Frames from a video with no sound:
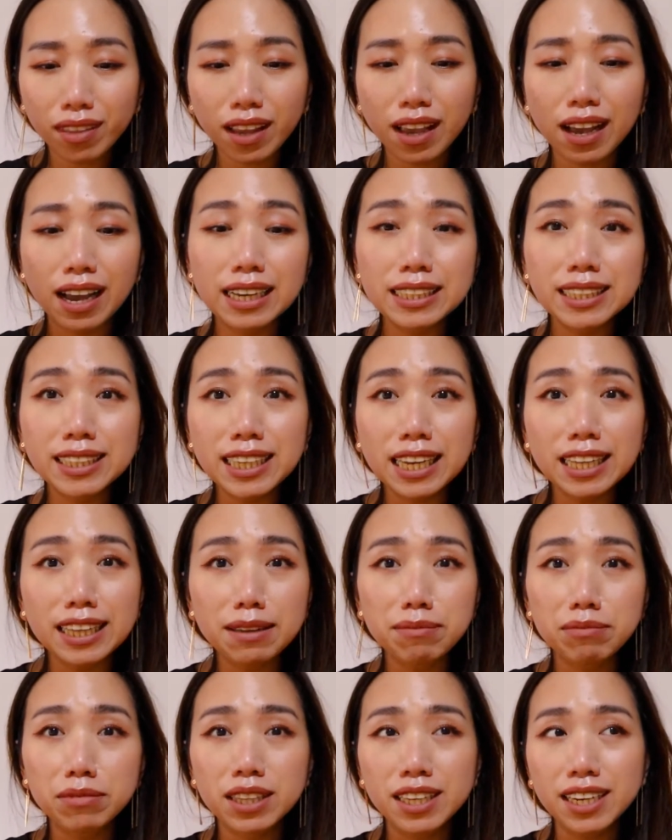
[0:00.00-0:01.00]
I sent
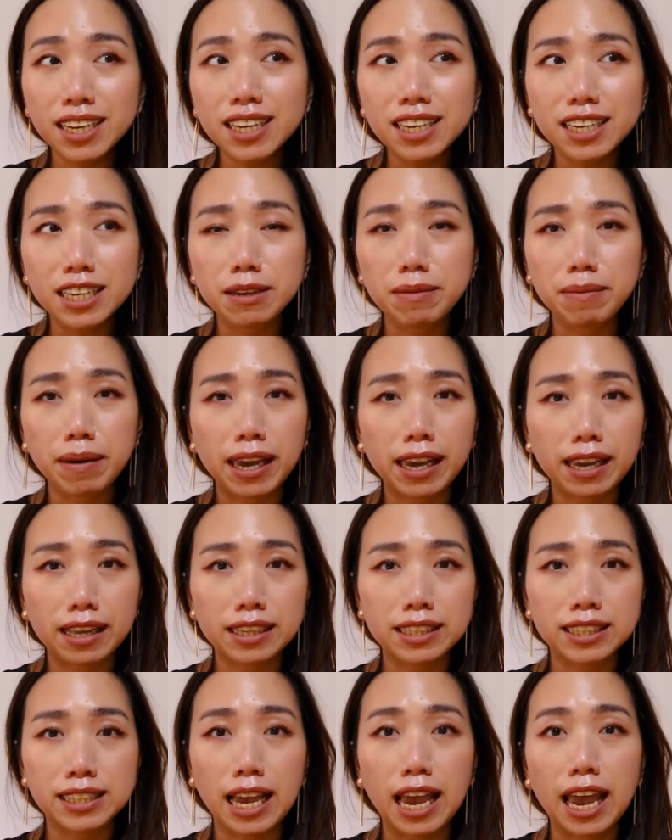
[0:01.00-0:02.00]
them 3
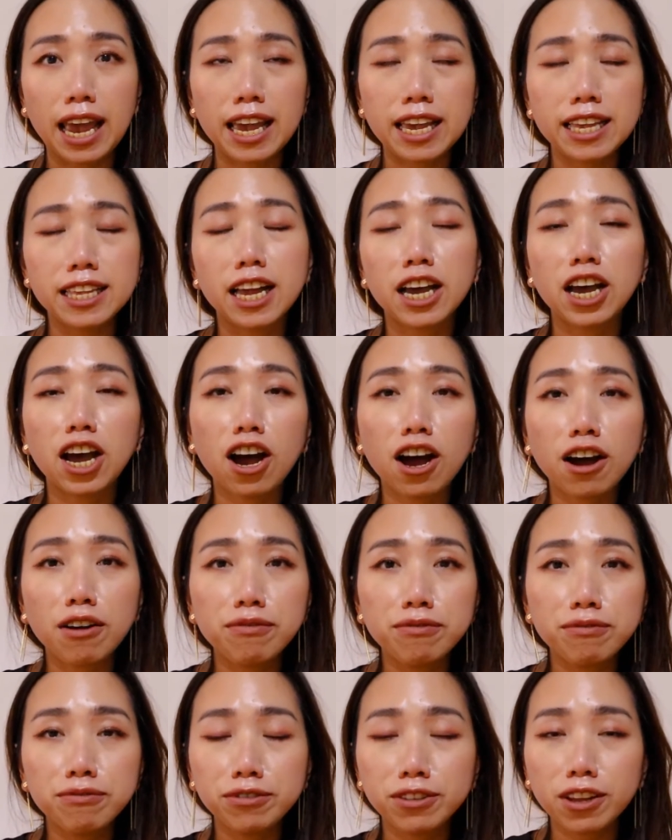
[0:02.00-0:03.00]
emails and I
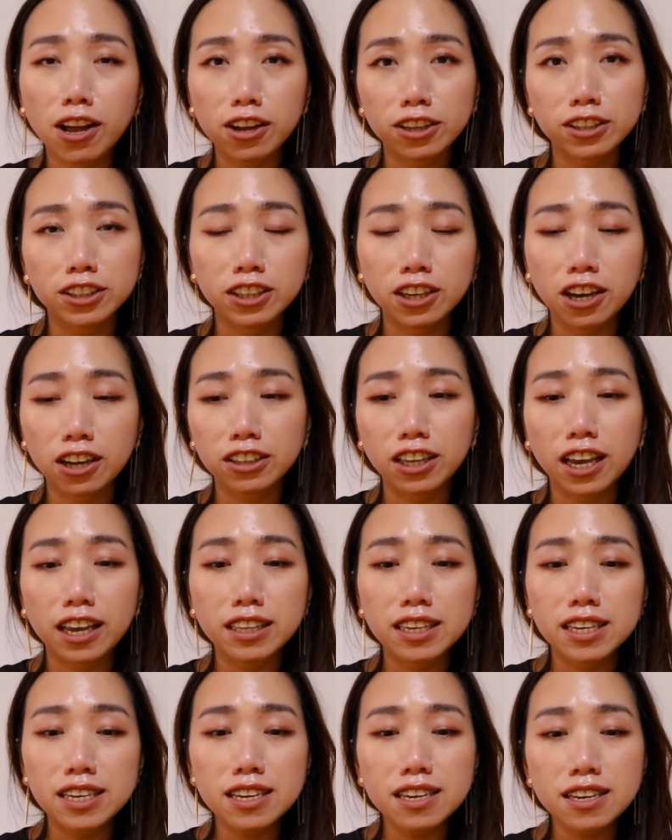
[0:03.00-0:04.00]
have not got
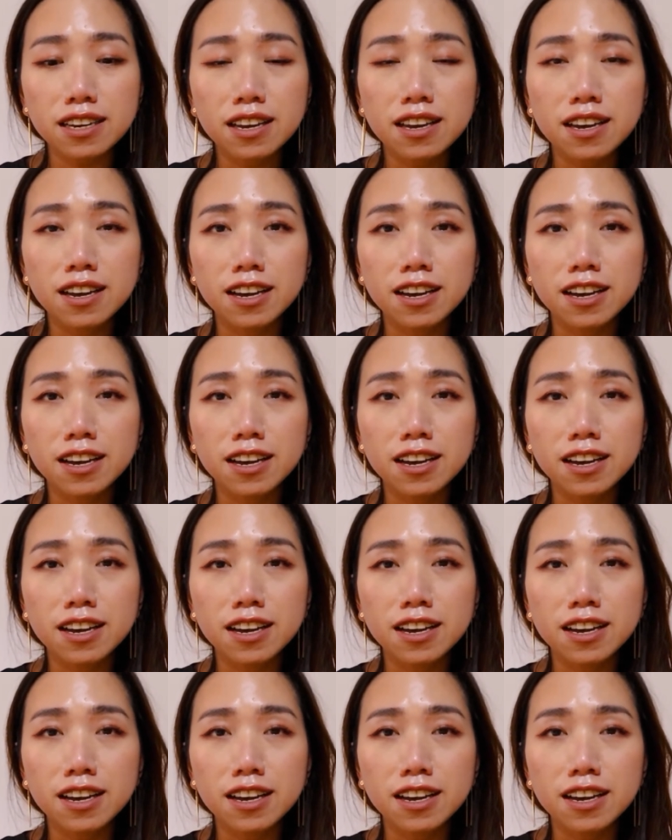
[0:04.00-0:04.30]
any